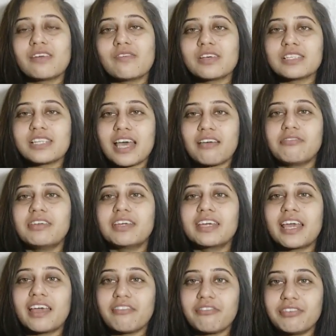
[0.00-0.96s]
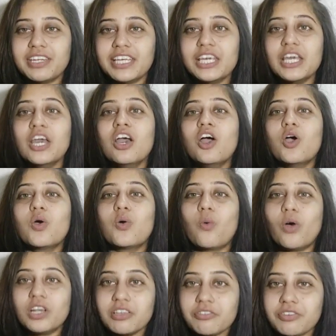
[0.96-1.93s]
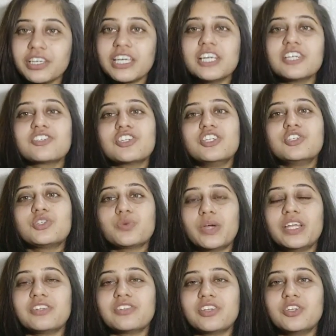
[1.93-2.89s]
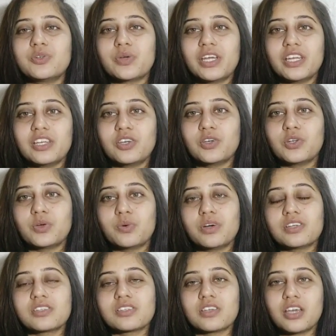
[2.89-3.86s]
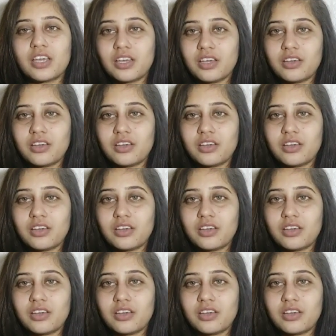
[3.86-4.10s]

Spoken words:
I was having every qualification to enter into any universities,